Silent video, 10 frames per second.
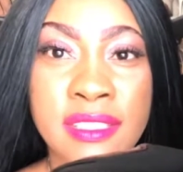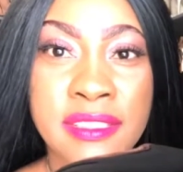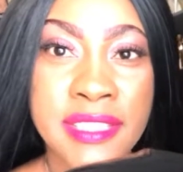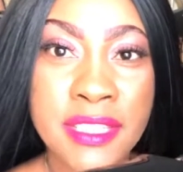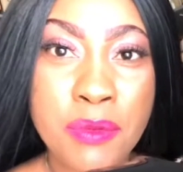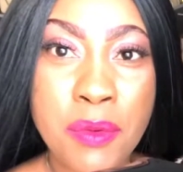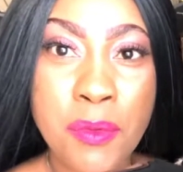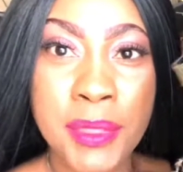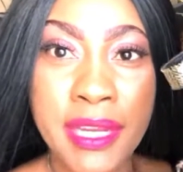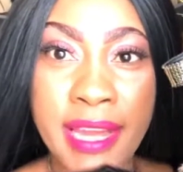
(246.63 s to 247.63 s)
This one will
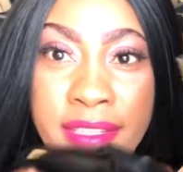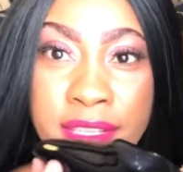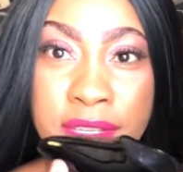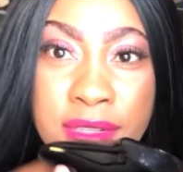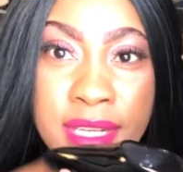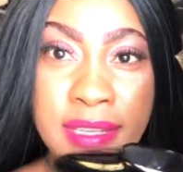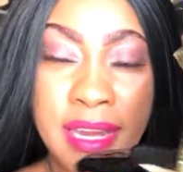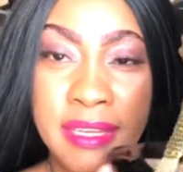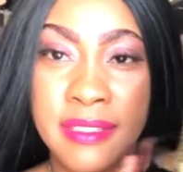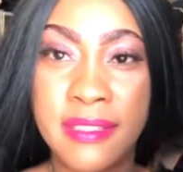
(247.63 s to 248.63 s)
be nice to use at
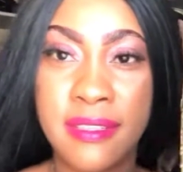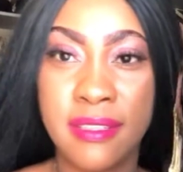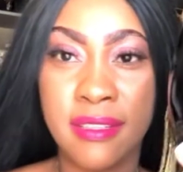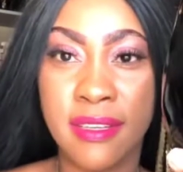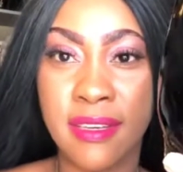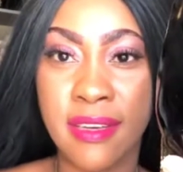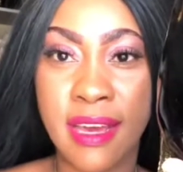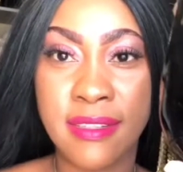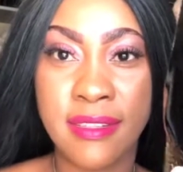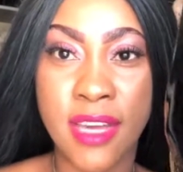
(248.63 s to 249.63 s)
night.
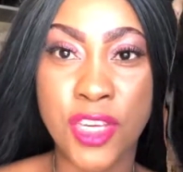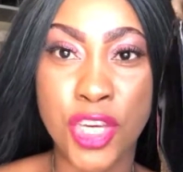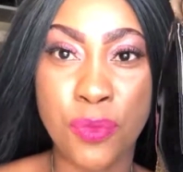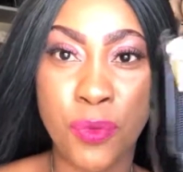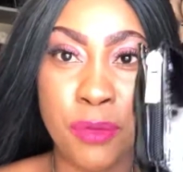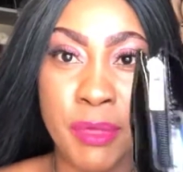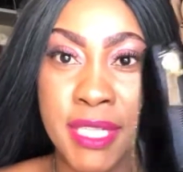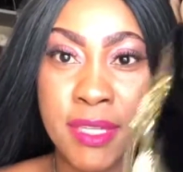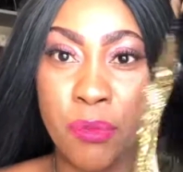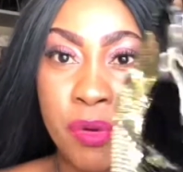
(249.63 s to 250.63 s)
Yes, you would be
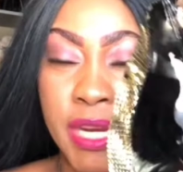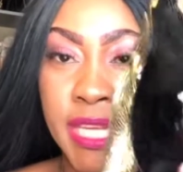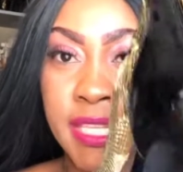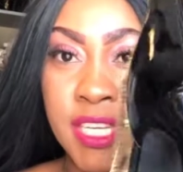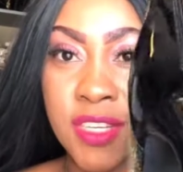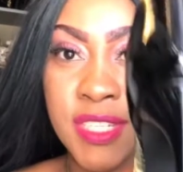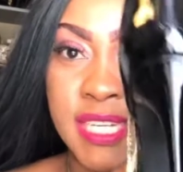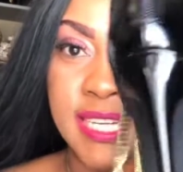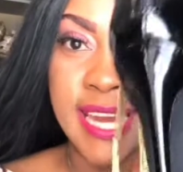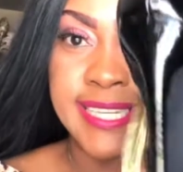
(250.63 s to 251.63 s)
so pretty to use
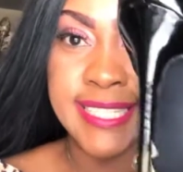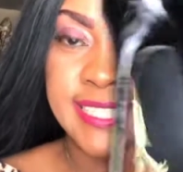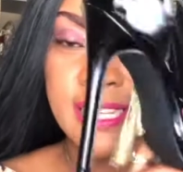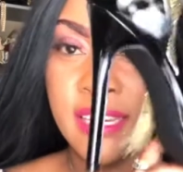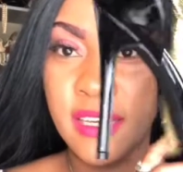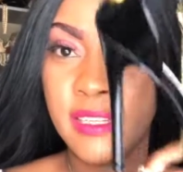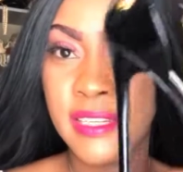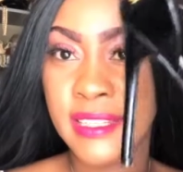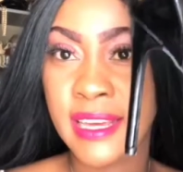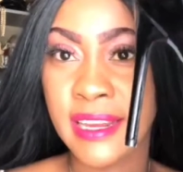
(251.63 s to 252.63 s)
at night.
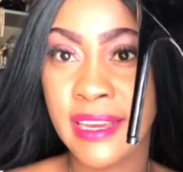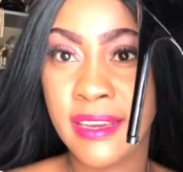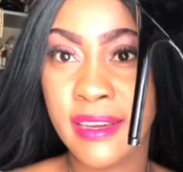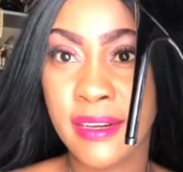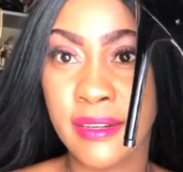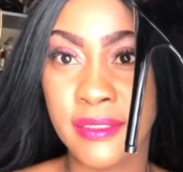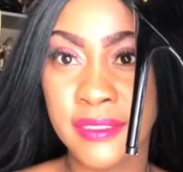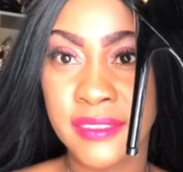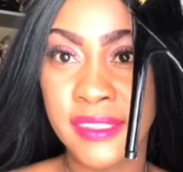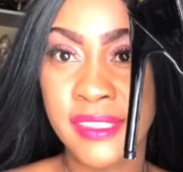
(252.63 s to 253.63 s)
Look at that heel.
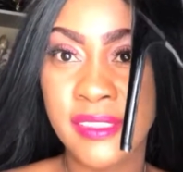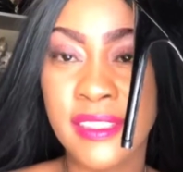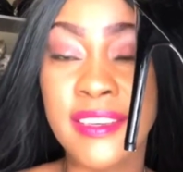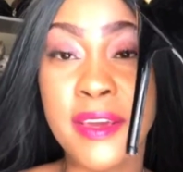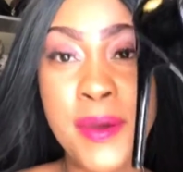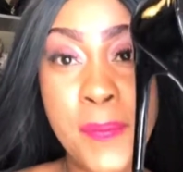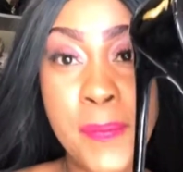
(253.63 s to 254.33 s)
Yep,